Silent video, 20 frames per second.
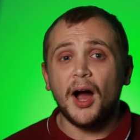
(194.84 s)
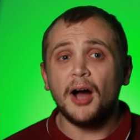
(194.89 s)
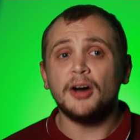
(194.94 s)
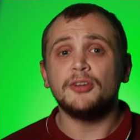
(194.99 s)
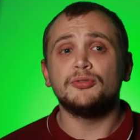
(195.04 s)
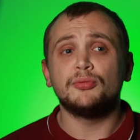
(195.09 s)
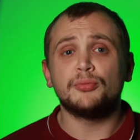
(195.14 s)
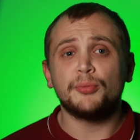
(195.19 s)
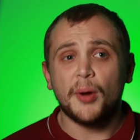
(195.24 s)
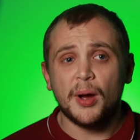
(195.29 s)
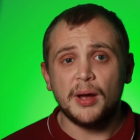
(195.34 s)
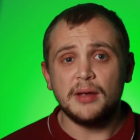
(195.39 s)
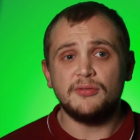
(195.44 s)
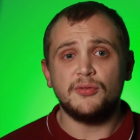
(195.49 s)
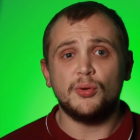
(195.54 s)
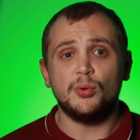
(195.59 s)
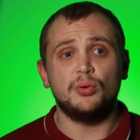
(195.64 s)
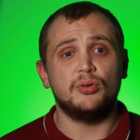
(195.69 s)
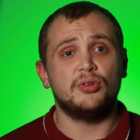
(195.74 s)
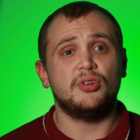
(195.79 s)

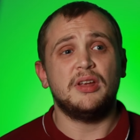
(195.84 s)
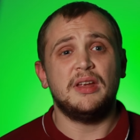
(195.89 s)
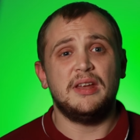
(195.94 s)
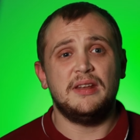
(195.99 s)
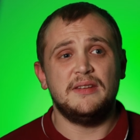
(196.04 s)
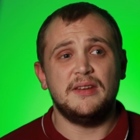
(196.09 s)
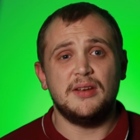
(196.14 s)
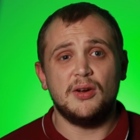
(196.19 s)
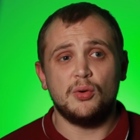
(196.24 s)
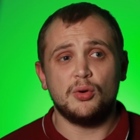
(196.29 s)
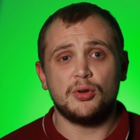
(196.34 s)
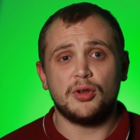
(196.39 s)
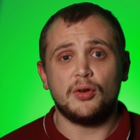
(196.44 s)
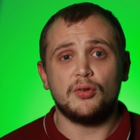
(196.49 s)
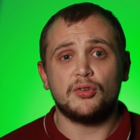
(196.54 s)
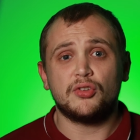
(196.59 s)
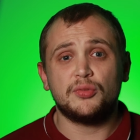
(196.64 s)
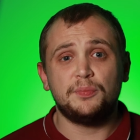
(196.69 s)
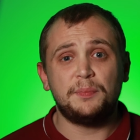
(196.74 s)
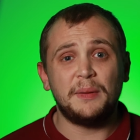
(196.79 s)
unrivaled in the audio
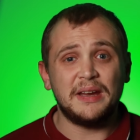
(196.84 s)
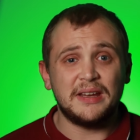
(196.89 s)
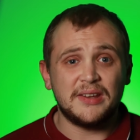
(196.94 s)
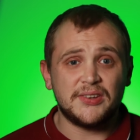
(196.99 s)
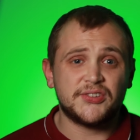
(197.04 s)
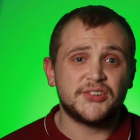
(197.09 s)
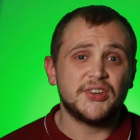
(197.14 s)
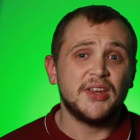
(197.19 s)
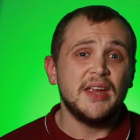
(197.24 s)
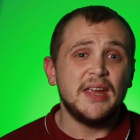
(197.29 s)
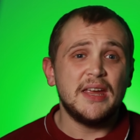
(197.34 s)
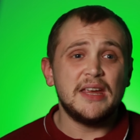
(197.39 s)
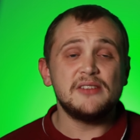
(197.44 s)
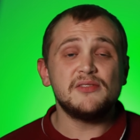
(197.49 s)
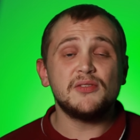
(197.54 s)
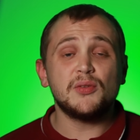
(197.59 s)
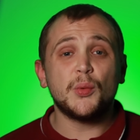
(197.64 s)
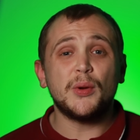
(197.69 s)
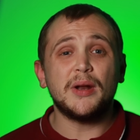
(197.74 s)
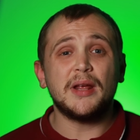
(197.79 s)
space,
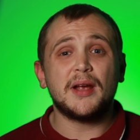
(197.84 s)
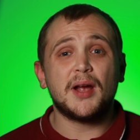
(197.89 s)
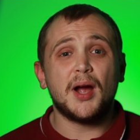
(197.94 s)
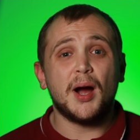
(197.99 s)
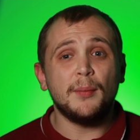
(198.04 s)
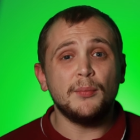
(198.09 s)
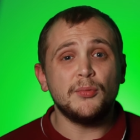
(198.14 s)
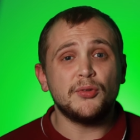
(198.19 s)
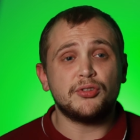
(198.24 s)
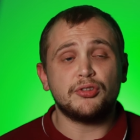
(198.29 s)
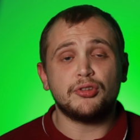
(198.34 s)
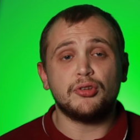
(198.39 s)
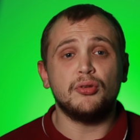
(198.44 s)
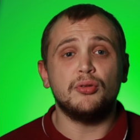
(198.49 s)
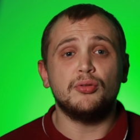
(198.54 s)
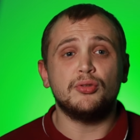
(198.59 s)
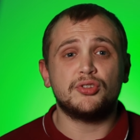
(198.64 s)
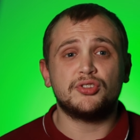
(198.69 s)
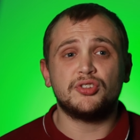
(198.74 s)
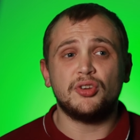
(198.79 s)
even when it comes
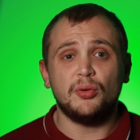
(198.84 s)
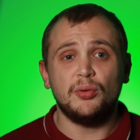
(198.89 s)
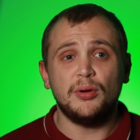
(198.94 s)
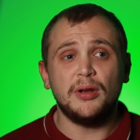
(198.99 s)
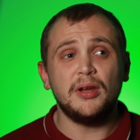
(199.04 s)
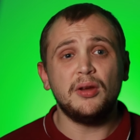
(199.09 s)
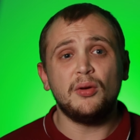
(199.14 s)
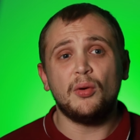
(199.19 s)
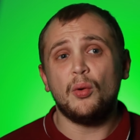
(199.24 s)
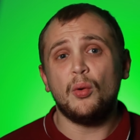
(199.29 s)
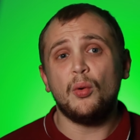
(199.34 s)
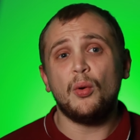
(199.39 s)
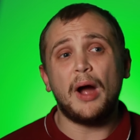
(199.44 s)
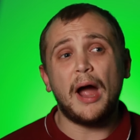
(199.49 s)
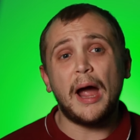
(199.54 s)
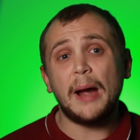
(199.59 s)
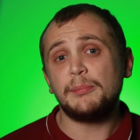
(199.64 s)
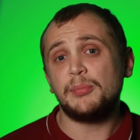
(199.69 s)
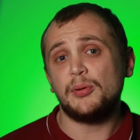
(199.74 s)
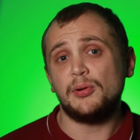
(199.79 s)
to Sony or
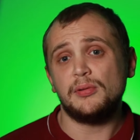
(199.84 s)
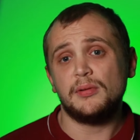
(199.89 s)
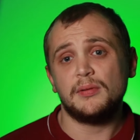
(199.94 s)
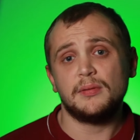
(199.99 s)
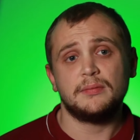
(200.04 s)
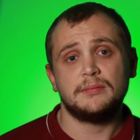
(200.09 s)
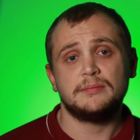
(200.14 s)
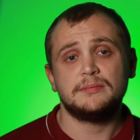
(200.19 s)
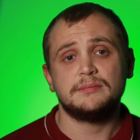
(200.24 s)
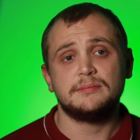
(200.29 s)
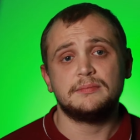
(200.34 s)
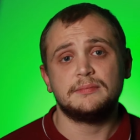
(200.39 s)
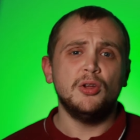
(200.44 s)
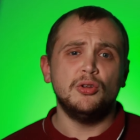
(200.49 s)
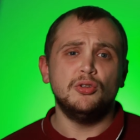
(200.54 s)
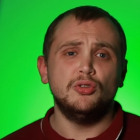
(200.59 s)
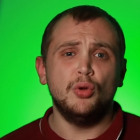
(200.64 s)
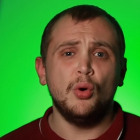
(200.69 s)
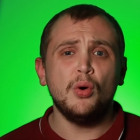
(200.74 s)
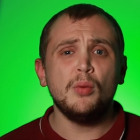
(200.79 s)
Apple.
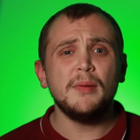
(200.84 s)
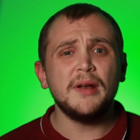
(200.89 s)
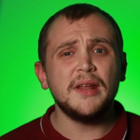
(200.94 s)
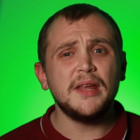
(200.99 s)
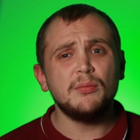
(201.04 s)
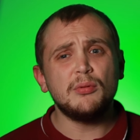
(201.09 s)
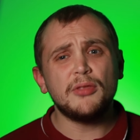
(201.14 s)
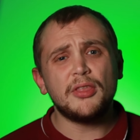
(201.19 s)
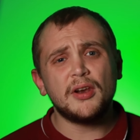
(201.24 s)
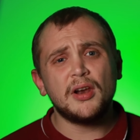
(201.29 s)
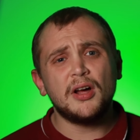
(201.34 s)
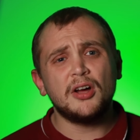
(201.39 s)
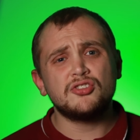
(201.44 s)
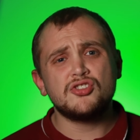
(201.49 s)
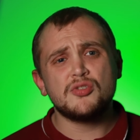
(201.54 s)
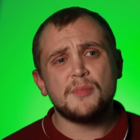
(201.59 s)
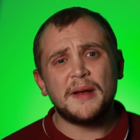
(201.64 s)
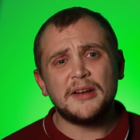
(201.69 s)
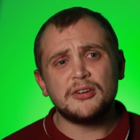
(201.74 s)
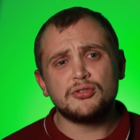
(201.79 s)
Normally with a
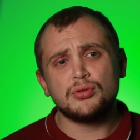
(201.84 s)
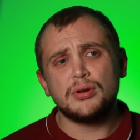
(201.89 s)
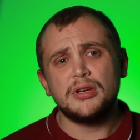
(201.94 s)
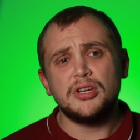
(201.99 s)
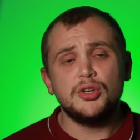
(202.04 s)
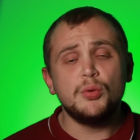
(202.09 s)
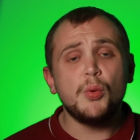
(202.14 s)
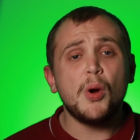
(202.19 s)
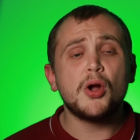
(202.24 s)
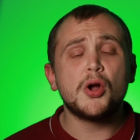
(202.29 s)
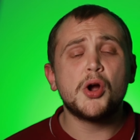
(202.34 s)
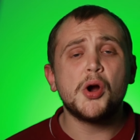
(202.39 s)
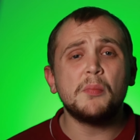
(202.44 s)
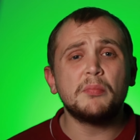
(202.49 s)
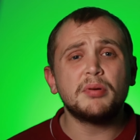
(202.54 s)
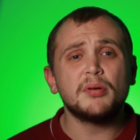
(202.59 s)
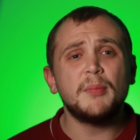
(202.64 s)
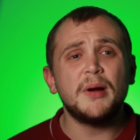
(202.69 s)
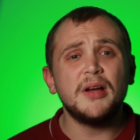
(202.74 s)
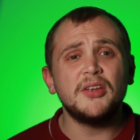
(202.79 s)
larger battery you are
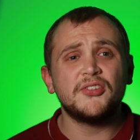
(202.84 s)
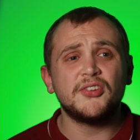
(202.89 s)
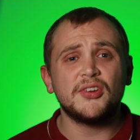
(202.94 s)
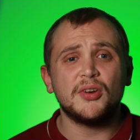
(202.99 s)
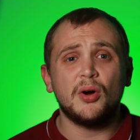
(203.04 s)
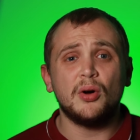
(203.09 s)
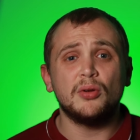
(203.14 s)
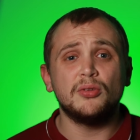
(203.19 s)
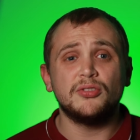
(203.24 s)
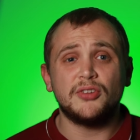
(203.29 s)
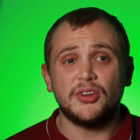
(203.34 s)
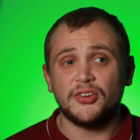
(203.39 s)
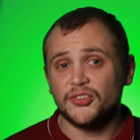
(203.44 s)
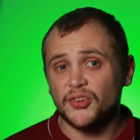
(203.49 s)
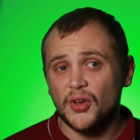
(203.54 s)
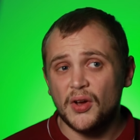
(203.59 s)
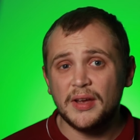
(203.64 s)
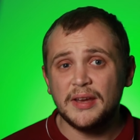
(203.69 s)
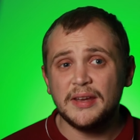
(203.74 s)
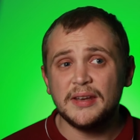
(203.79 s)
compromising on
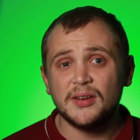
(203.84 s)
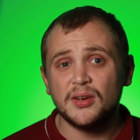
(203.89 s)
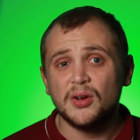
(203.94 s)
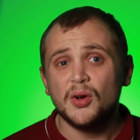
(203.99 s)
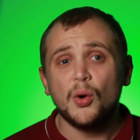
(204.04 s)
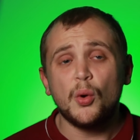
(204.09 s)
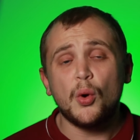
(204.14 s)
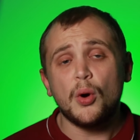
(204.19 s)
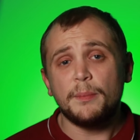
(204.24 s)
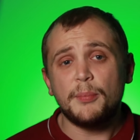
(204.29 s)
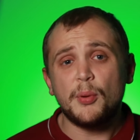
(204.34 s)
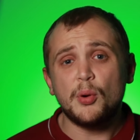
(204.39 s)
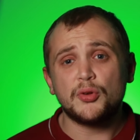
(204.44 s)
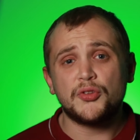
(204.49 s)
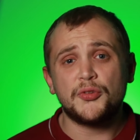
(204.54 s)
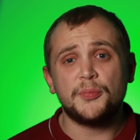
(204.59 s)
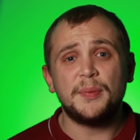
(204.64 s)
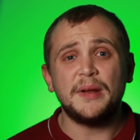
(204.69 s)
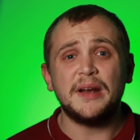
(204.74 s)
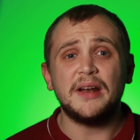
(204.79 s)
design or
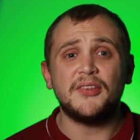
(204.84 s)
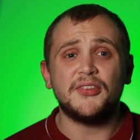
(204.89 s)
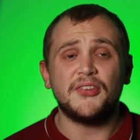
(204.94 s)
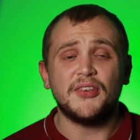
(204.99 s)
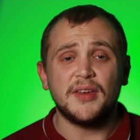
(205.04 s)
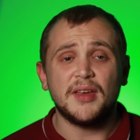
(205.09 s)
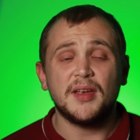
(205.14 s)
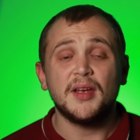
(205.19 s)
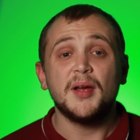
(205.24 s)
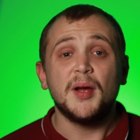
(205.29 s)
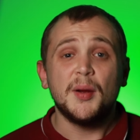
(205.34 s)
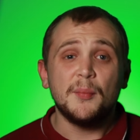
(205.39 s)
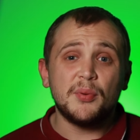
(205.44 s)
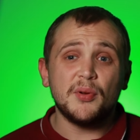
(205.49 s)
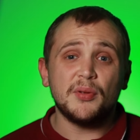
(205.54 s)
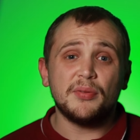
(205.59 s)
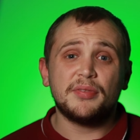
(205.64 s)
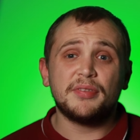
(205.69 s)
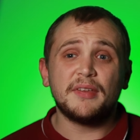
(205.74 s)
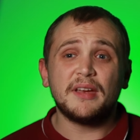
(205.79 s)
portability,
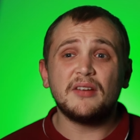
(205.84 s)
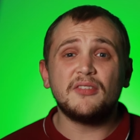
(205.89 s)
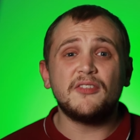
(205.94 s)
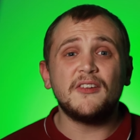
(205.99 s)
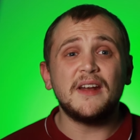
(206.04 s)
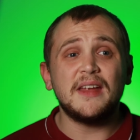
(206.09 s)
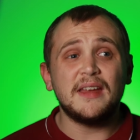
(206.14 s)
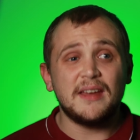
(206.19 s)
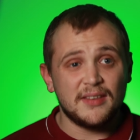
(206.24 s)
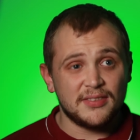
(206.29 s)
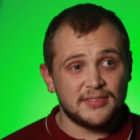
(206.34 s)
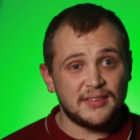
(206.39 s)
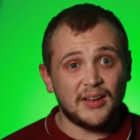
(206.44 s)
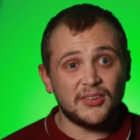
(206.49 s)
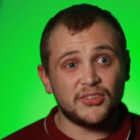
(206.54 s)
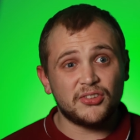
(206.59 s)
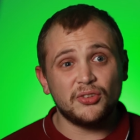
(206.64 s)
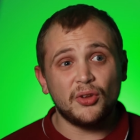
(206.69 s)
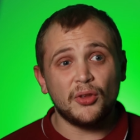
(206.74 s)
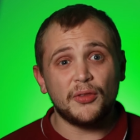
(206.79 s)
but thankfully
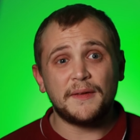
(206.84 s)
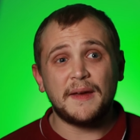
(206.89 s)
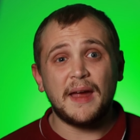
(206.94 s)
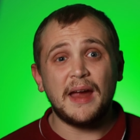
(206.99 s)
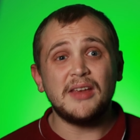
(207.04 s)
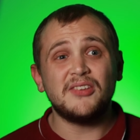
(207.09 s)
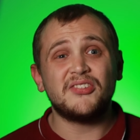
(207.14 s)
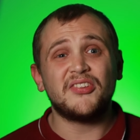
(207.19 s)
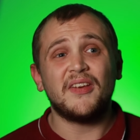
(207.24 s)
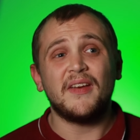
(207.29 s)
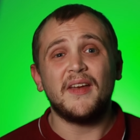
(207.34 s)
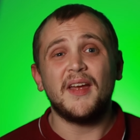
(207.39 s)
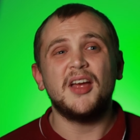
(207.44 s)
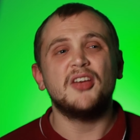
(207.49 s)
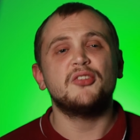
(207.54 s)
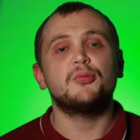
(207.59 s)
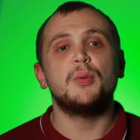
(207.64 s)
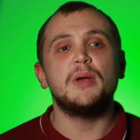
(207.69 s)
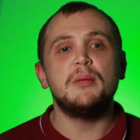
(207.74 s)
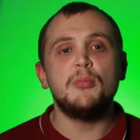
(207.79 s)
that's not the case here
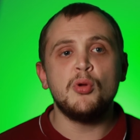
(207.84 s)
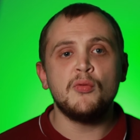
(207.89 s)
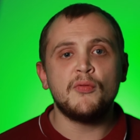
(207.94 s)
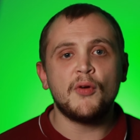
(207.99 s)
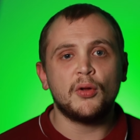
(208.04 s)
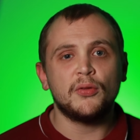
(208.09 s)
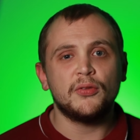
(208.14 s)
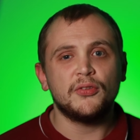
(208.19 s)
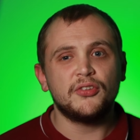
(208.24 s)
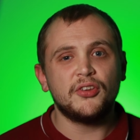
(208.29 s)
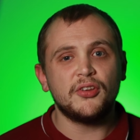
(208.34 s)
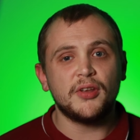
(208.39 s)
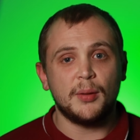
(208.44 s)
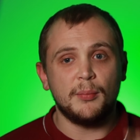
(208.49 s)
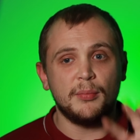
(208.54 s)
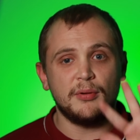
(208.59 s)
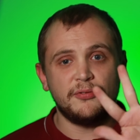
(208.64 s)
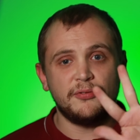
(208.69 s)
as we move on to number